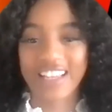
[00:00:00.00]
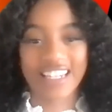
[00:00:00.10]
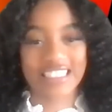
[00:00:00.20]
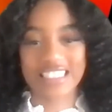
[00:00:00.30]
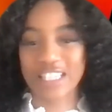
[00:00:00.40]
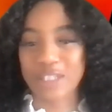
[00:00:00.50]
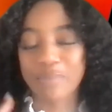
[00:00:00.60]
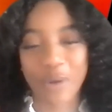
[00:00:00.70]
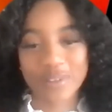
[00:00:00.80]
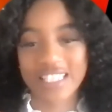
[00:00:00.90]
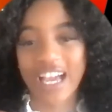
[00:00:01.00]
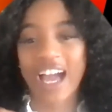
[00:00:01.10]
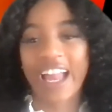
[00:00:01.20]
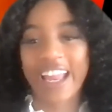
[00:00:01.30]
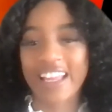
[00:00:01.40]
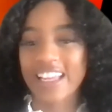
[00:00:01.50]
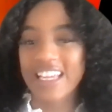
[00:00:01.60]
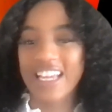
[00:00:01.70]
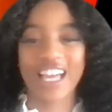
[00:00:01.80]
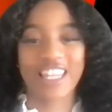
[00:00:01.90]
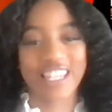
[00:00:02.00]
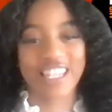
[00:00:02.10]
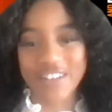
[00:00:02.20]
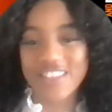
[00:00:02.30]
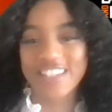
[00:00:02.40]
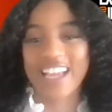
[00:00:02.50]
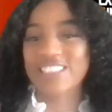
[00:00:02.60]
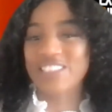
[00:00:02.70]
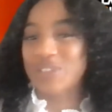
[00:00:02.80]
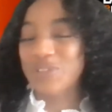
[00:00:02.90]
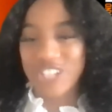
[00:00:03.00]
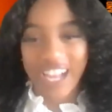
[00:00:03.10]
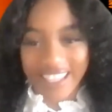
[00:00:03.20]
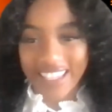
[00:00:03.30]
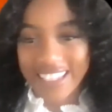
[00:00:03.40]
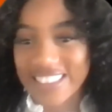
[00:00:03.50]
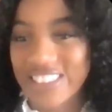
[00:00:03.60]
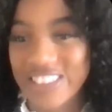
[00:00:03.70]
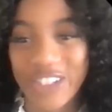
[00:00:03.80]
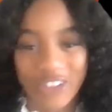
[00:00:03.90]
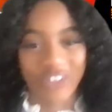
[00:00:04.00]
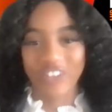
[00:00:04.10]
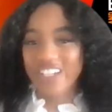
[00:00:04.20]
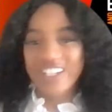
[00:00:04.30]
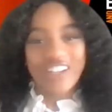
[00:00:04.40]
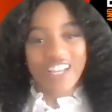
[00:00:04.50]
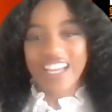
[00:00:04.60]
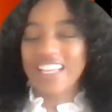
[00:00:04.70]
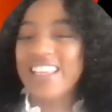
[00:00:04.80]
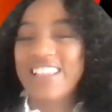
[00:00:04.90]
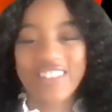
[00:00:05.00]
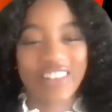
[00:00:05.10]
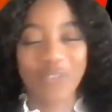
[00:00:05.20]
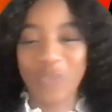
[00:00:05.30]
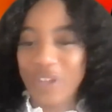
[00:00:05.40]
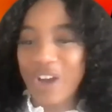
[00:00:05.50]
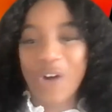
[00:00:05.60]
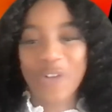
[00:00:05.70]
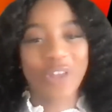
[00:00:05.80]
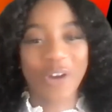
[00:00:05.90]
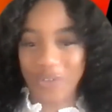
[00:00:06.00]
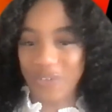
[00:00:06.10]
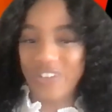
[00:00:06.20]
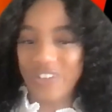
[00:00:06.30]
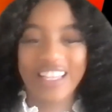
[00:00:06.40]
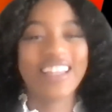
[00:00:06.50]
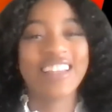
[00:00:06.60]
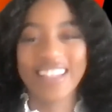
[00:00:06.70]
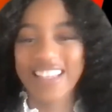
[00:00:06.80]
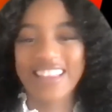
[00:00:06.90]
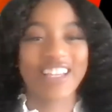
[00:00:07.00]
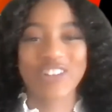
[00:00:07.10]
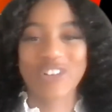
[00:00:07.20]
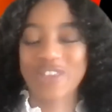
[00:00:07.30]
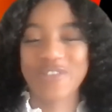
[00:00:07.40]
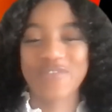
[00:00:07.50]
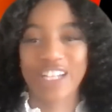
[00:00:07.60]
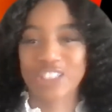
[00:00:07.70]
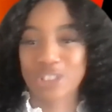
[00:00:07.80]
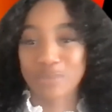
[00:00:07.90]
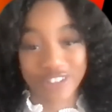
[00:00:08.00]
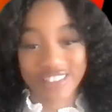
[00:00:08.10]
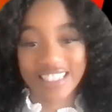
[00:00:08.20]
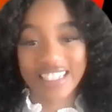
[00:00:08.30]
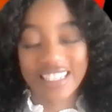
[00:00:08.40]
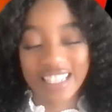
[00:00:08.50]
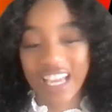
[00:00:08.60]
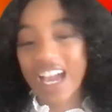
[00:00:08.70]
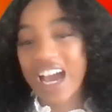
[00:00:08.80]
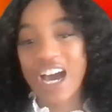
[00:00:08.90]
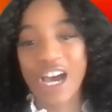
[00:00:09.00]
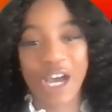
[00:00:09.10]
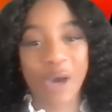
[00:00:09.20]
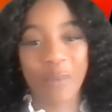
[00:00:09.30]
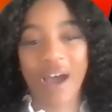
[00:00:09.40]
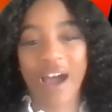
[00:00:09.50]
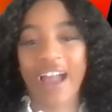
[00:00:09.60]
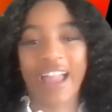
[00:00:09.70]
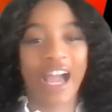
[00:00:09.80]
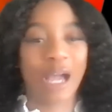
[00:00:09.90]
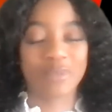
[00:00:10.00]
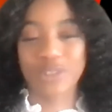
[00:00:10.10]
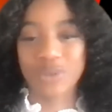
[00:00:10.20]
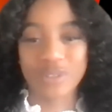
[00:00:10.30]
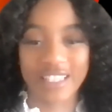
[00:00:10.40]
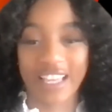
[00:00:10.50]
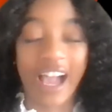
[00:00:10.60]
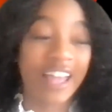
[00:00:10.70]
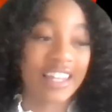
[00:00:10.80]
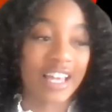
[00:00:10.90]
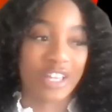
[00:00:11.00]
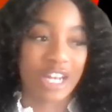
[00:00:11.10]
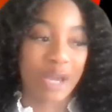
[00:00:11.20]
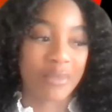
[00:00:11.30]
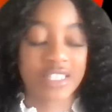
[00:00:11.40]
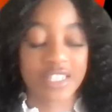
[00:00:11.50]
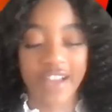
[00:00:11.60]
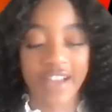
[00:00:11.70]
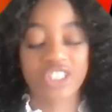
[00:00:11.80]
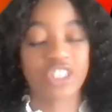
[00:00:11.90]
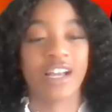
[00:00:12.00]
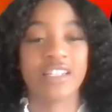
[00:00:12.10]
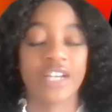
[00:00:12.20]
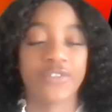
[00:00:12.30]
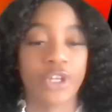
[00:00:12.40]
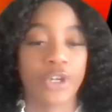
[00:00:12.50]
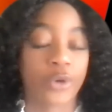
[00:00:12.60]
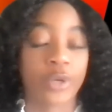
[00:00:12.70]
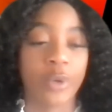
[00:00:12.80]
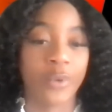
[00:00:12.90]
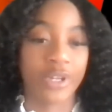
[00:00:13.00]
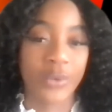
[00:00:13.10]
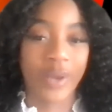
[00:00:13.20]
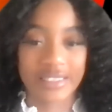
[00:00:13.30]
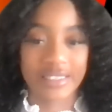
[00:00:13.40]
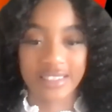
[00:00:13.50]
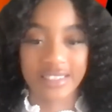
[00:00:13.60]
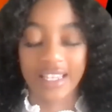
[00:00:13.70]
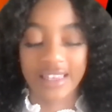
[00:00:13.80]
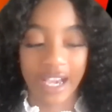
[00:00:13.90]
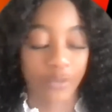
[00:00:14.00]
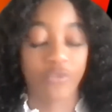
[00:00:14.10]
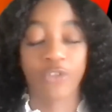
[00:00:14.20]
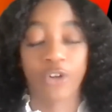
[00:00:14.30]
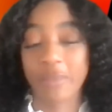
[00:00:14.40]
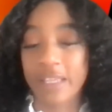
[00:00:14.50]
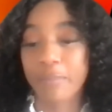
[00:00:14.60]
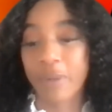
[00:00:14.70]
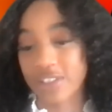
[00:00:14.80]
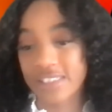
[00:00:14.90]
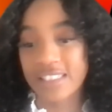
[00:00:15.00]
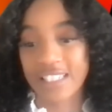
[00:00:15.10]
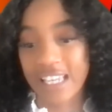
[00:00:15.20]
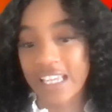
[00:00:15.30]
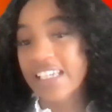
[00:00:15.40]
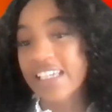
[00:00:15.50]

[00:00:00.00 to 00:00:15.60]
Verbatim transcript: And I see the bow tie. I love the nice suit jacket. So we all know that you're the fashion person. I love it. I'm into fashion and I definitely agree with what you had said, that for me personally,